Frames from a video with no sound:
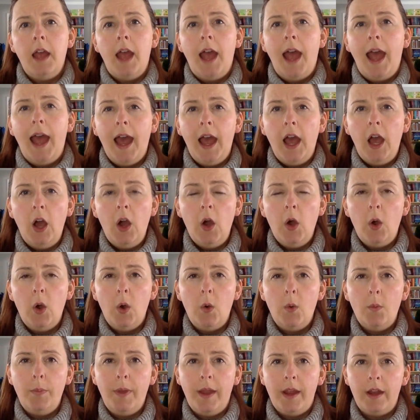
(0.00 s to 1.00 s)

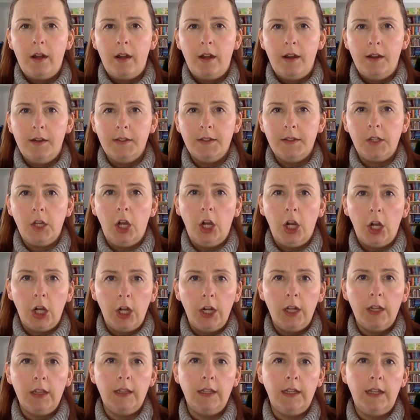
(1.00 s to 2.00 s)
how parents
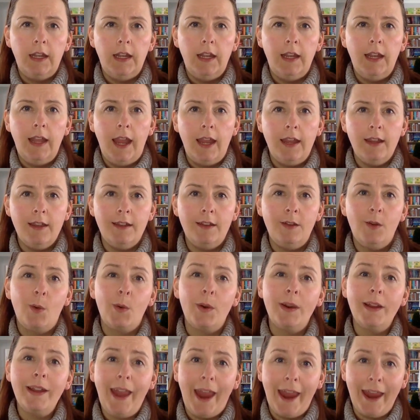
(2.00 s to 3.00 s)
currently can
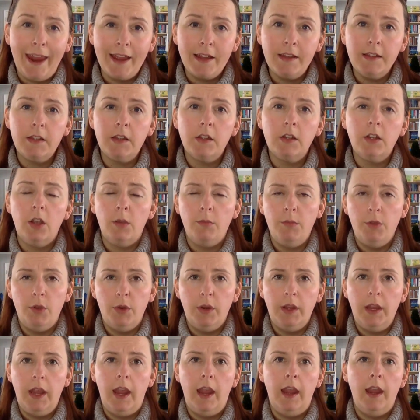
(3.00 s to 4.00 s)
or can't
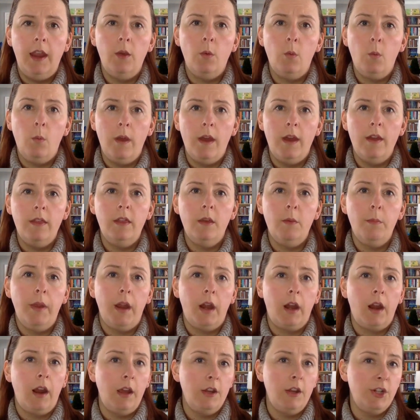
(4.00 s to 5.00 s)
communicate with
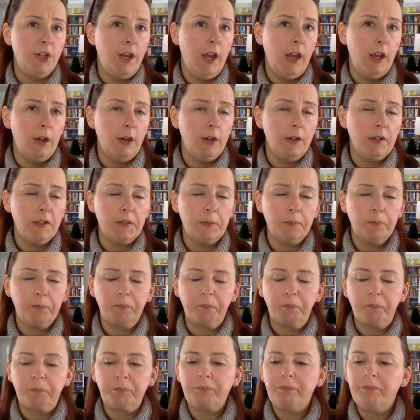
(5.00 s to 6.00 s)
paraeducators.
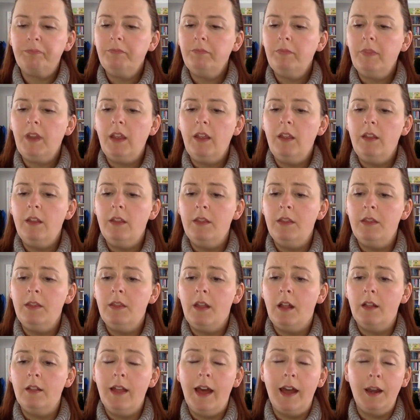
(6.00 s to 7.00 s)

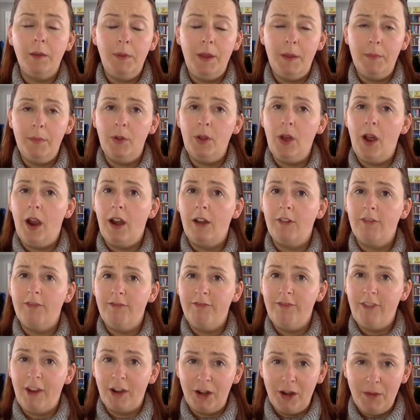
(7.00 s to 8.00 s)
A lot of people are
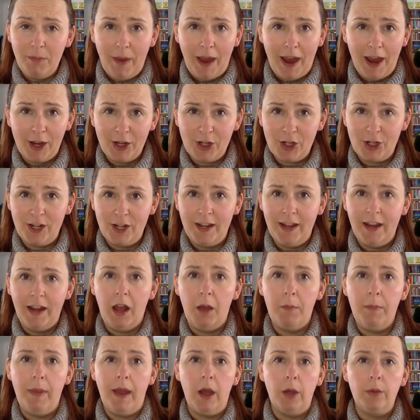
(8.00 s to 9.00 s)
very passionate
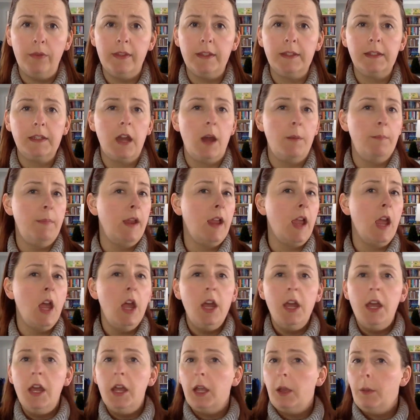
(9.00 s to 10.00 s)
about this topic,
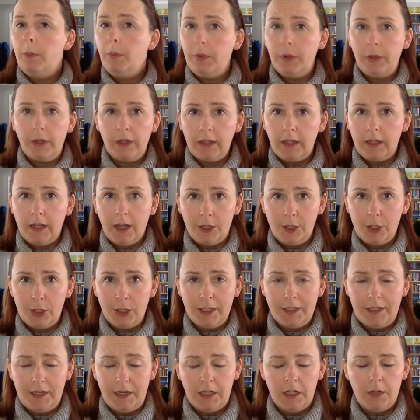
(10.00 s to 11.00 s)
completely
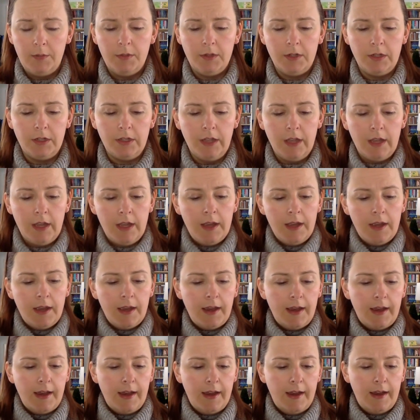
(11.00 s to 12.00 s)
understandable.
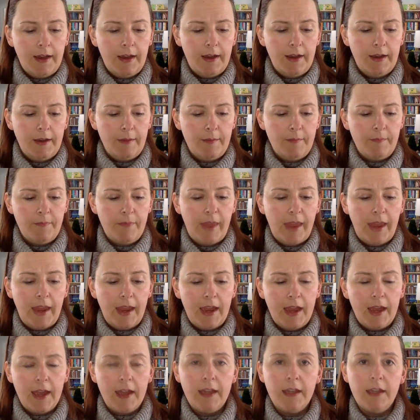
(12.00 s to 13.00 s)

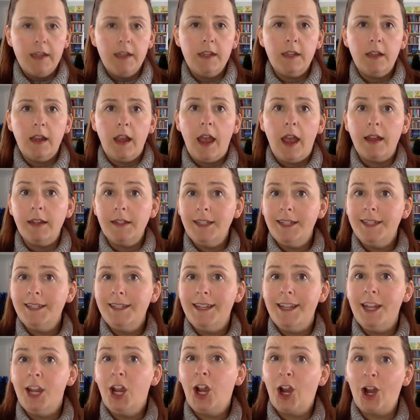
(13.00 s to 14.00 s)
And
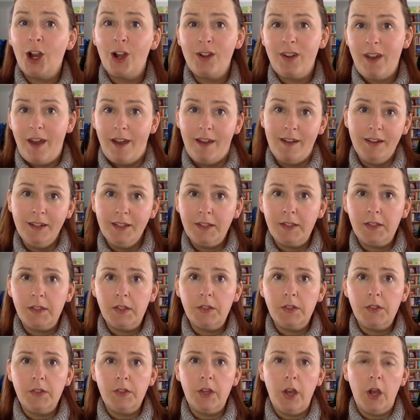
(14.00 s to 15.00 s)
SSD heard us.
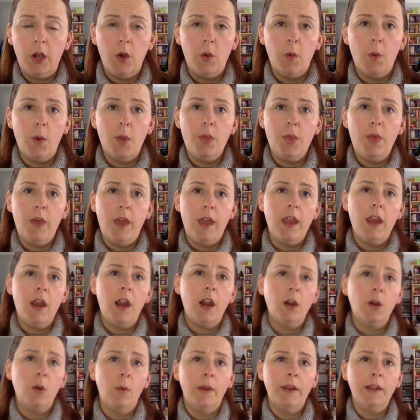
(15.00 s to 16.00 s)
So they
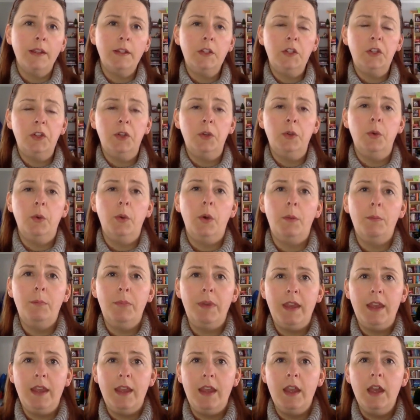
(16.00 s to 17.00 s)
are going to
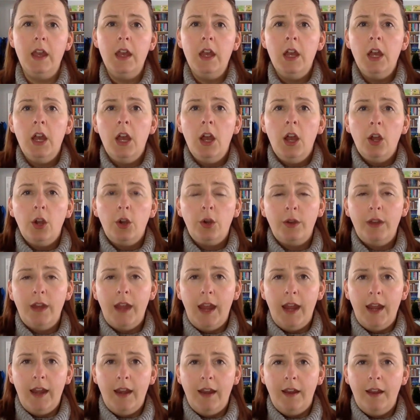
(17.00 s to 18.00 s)
be
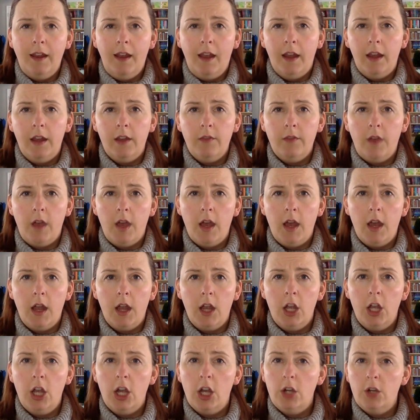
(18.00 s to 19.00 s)
creating kind of a
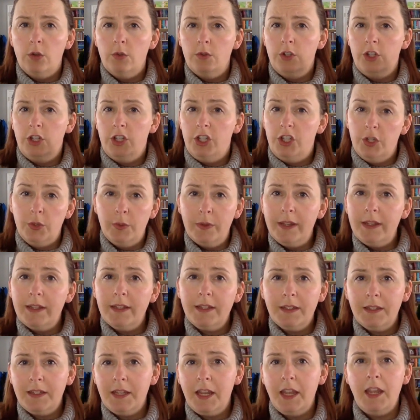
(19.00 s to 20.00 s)
go do it
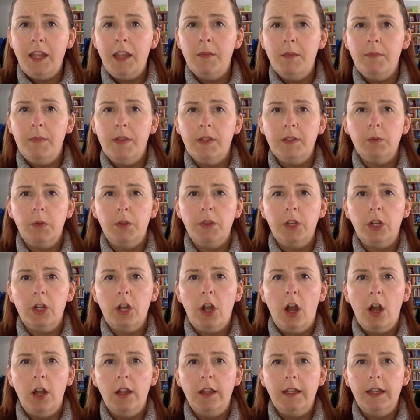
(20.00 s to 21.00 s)
team is what they're
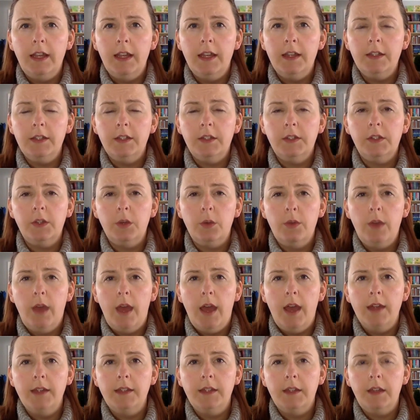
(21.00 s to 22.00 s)
calling it, so
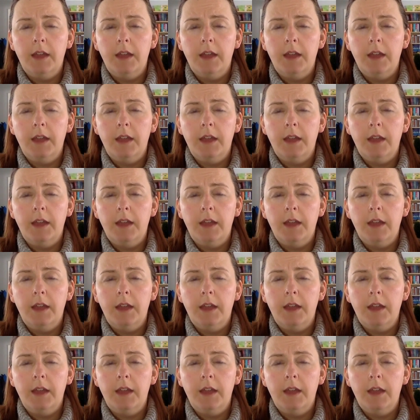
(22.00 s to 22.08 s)
that